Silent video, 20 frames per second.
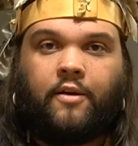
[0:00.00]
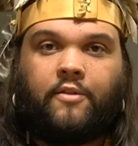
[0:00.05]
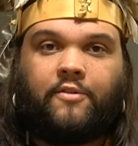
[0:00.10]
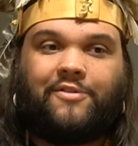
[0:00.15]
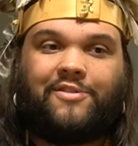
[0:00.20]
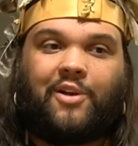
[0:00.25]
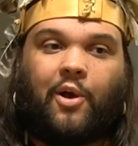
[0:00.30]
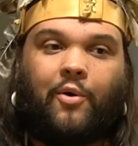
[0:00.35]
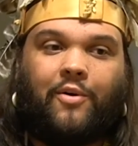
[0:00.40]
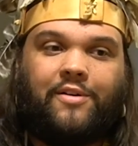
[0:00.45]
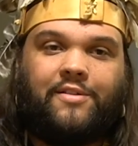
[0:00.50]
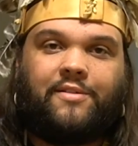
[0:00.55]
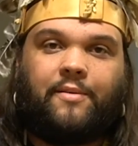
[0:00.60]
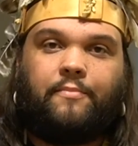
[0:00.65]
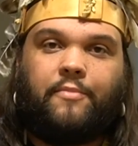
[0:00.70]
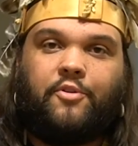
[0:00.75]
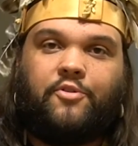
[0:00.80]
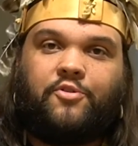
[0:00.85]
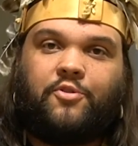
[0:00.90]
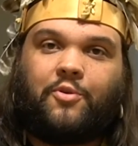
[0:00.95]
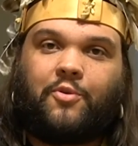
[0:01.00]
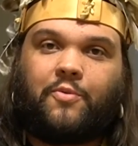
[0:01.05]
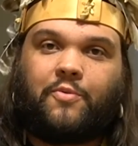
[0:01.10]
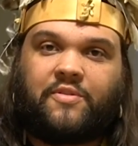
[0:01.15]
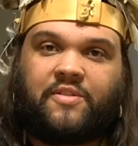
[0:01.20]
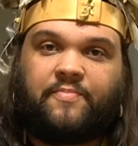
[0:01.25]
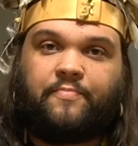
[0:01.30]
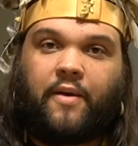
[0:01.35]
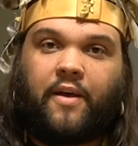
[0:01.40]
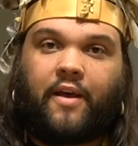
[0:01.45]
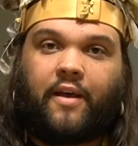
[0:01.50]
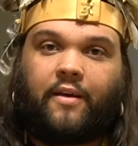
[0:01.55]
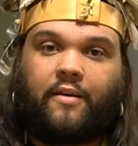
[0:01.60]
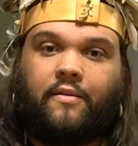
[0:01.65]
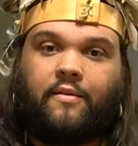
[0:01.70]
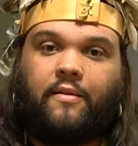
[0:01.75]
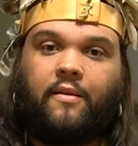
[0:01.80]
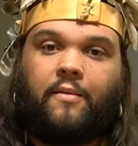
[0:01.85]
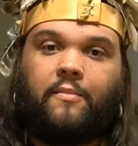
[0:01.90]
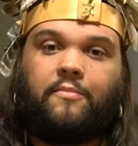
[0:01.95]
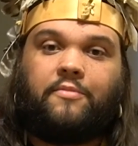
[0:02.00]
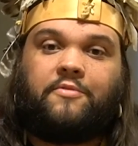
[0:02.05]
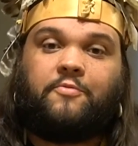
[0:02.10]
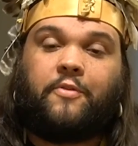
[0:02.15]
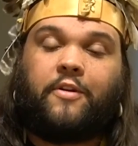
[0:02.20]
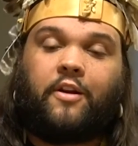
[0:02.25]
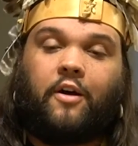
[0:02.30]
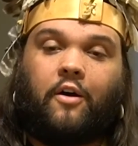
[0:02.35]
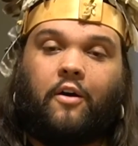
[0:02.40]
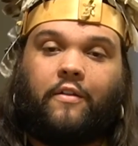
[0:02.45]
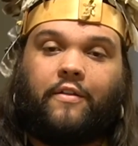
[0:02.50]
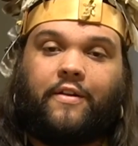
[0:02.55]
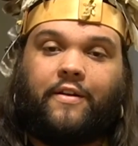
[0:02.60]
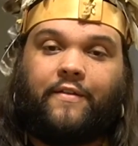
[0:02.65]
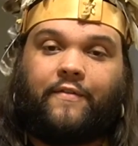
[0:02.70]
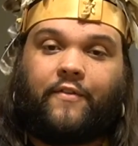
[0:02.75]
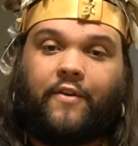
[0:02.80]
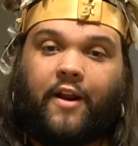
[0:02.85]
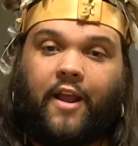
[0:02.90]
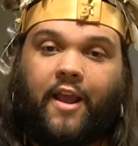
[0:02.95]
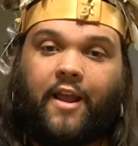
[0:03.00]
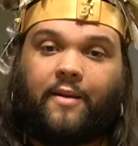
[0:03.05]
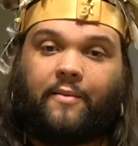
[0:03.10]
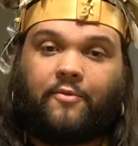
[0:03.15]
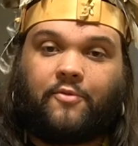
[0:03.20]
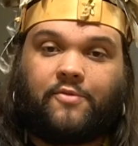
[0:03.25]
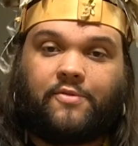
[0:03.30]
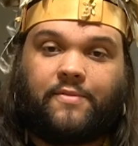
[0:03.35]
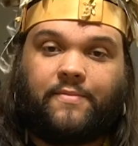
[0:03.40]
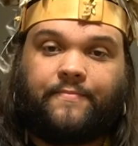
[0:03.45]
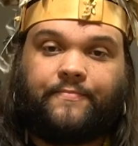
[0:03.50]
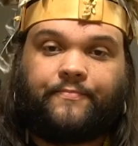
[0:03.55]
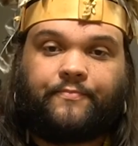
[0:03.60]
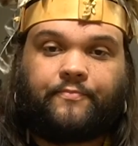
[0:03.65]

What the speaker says: There's always a mutual respect between all the different animals.